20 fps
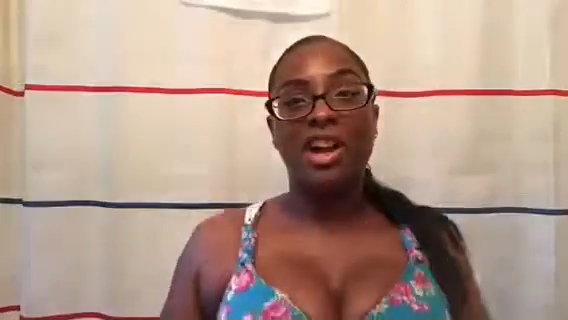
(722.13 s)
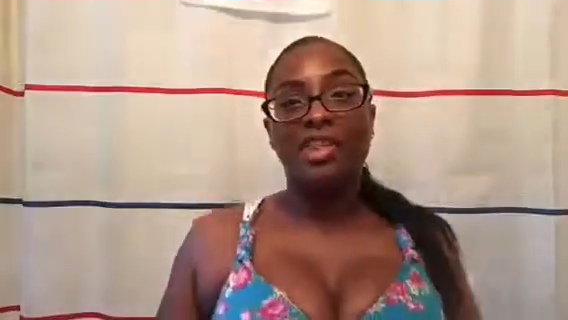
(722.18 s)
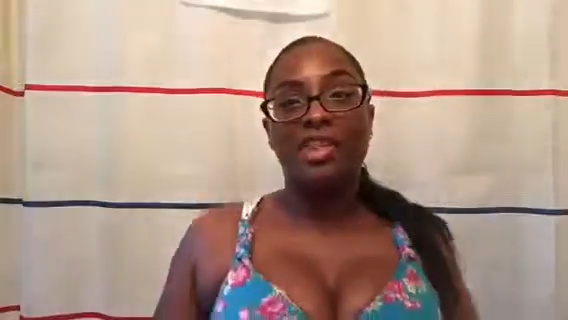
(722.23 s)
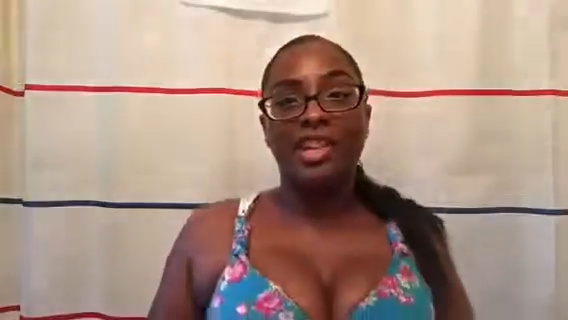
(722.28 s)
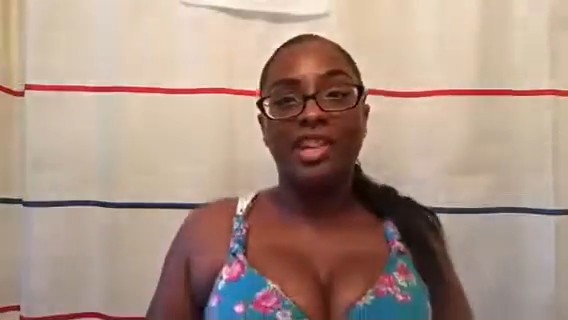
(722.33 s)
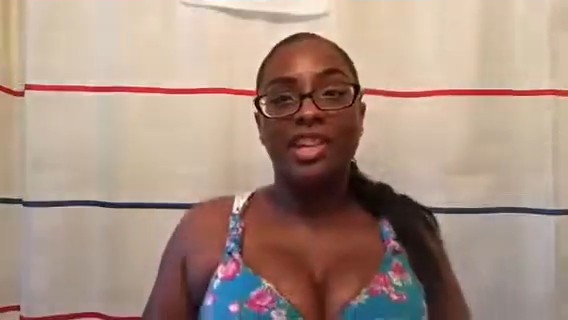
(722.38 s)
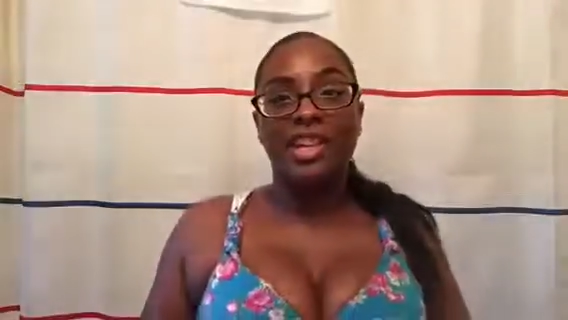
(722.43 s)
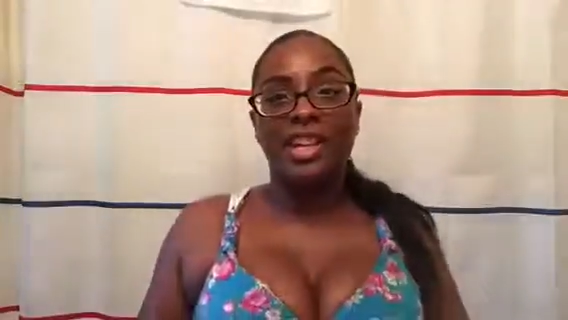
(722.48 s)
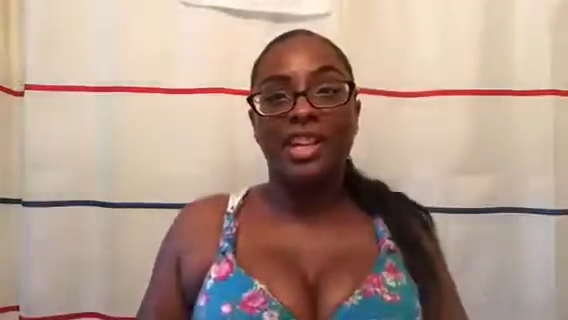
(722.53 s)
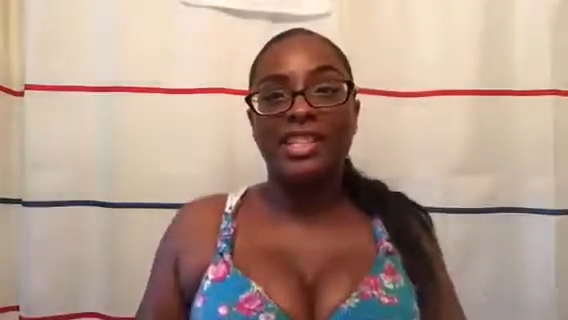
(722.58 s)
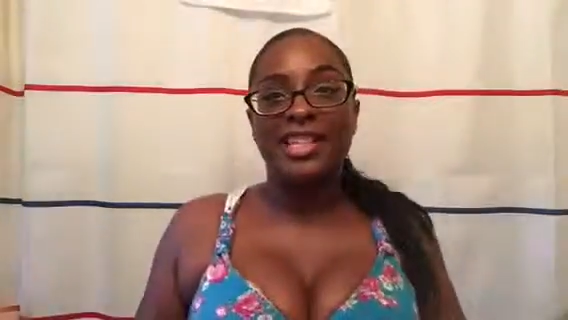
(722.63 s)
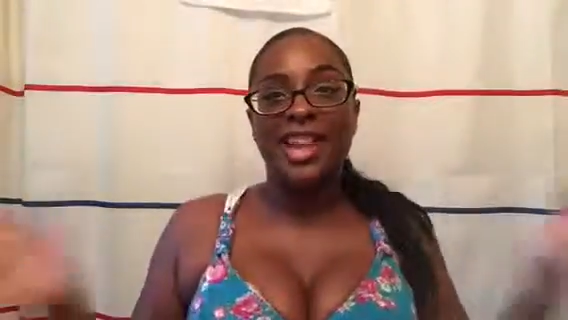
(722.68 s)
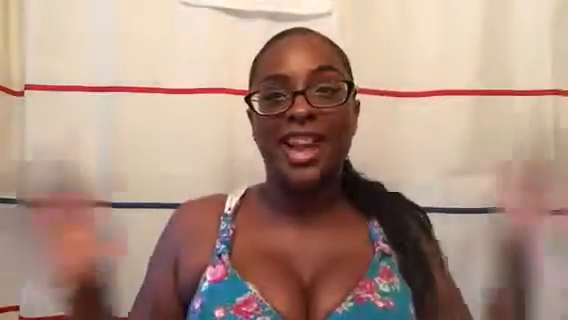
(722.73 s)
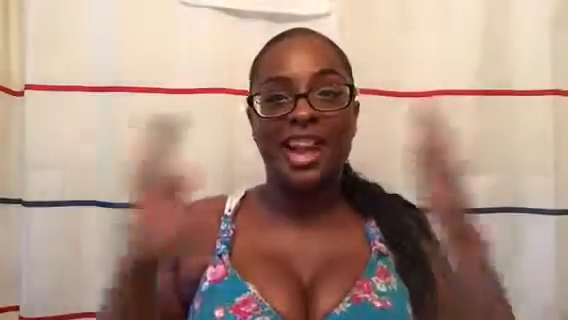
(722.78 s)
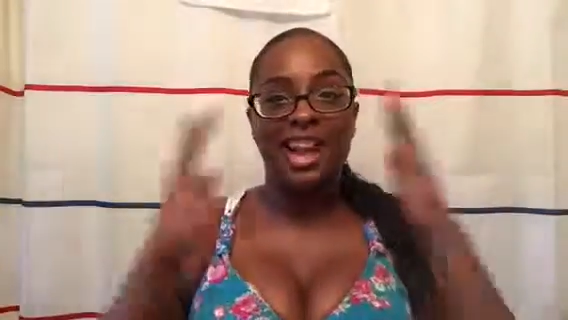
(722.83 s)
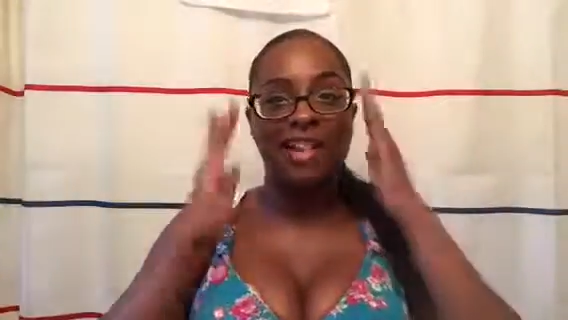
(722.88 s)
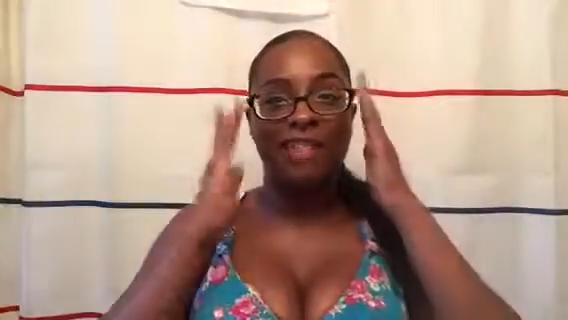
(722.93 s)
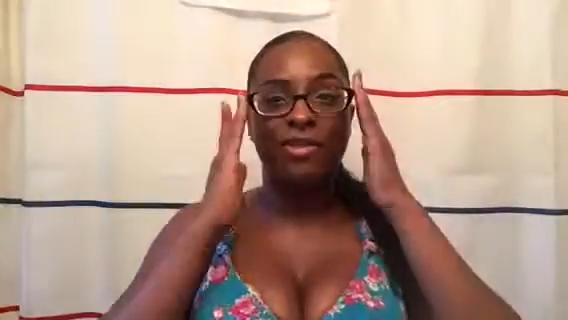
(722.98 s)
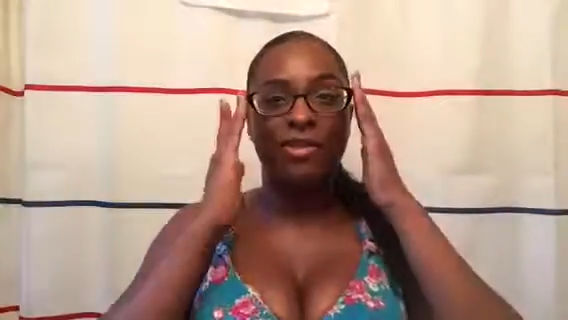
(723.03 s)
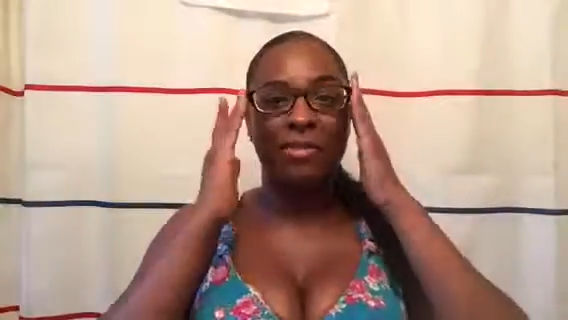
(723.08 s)
all the goodies I
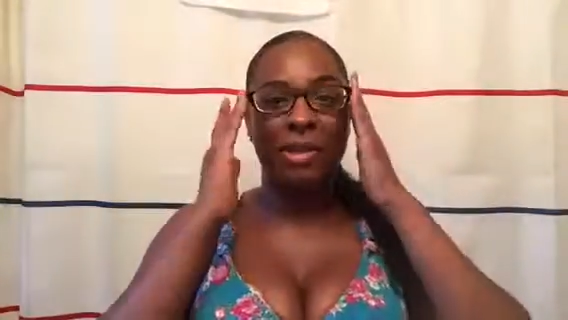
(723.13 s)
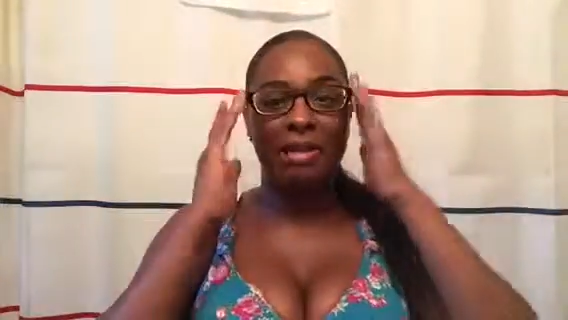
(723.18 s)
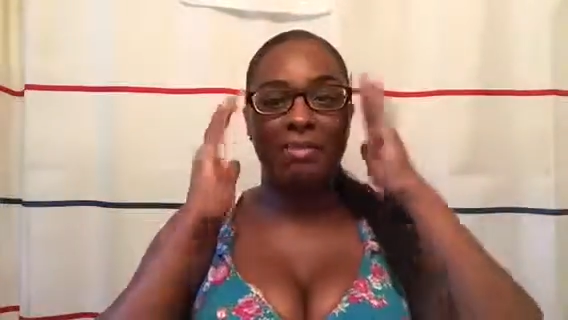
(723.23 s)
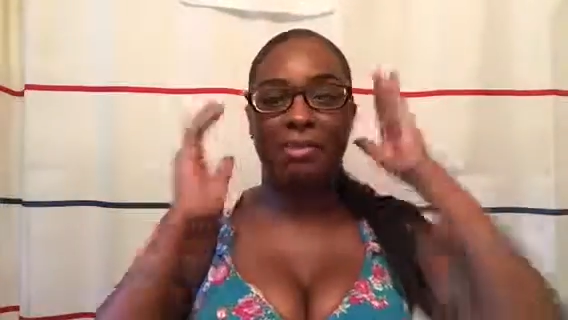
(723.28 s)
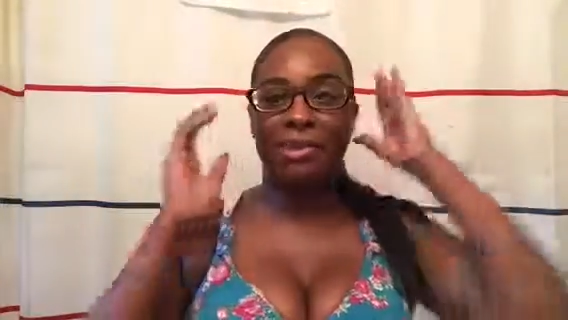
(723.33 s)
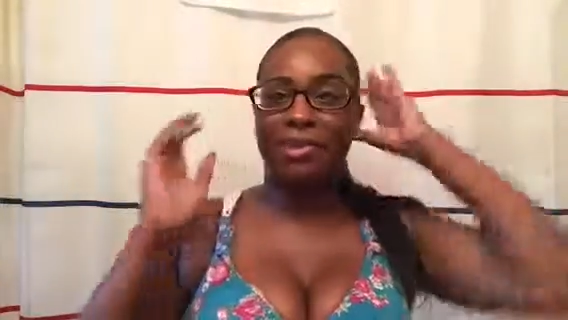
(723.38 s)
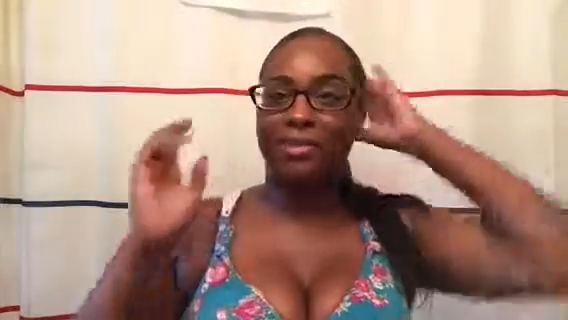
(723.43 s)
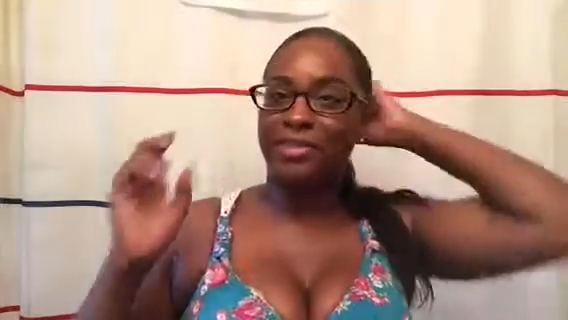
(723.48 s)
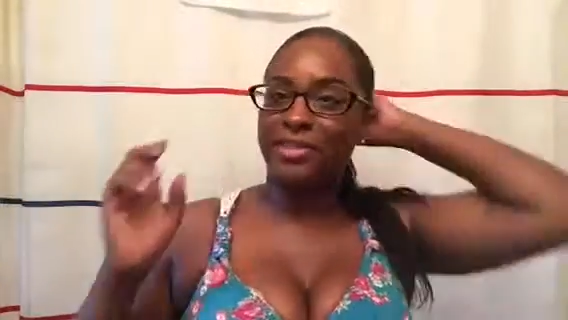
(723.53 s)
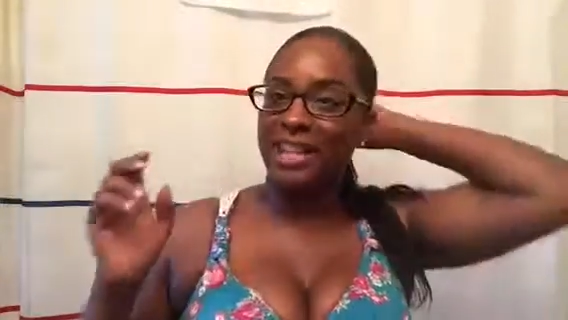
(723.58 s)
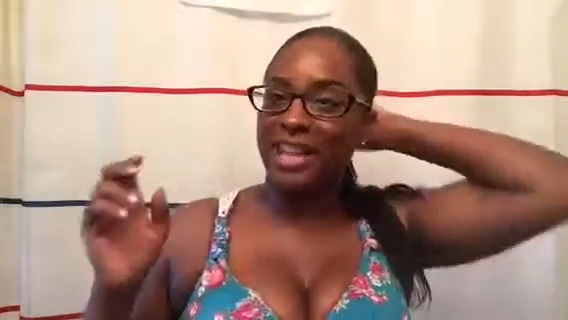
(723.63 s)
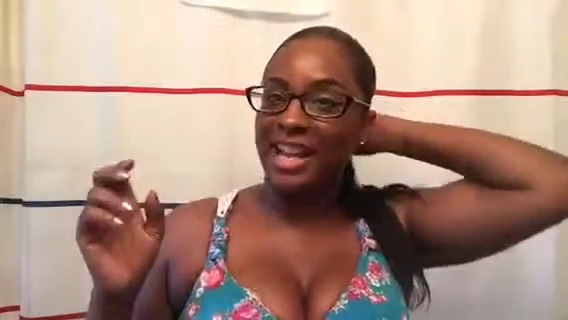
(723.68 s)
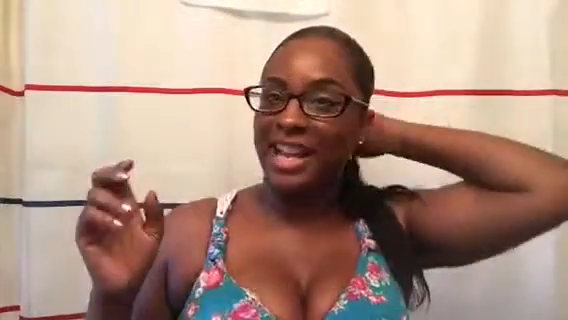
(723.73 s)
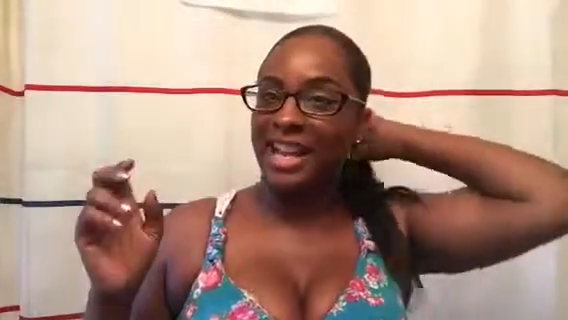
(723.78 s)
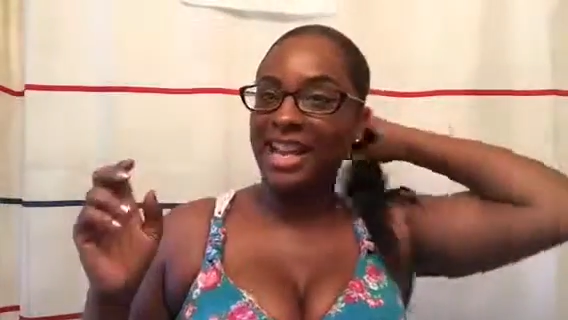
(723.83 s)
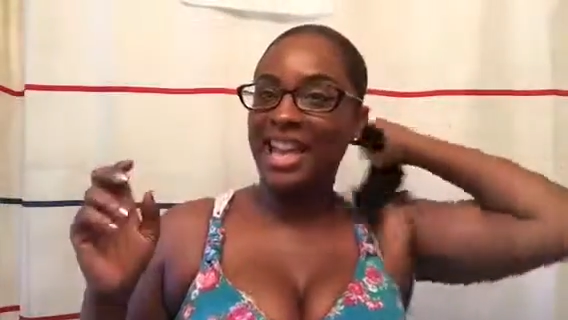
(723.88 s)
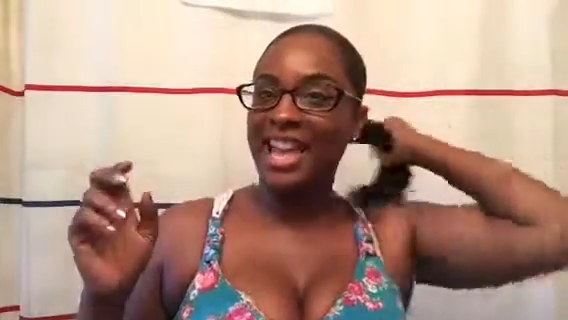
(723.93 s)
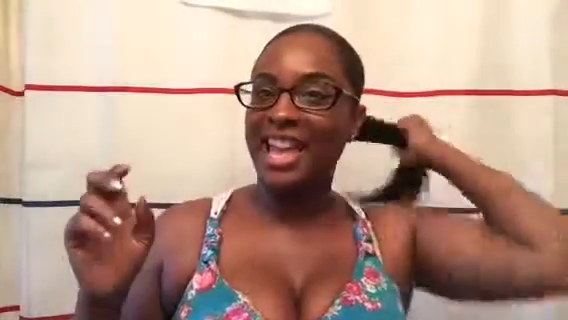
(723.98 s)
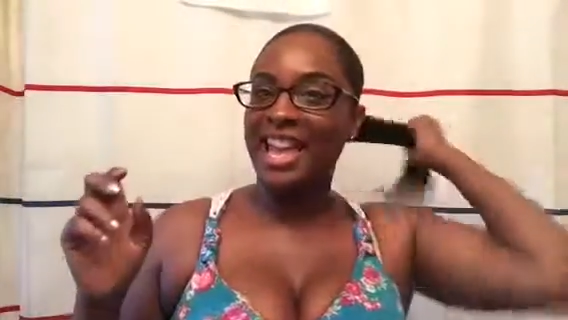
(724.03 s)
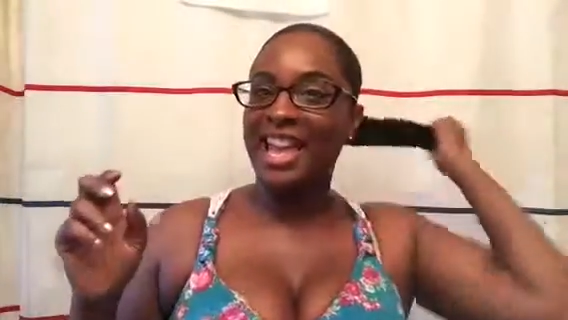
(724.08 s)
have for my birthday.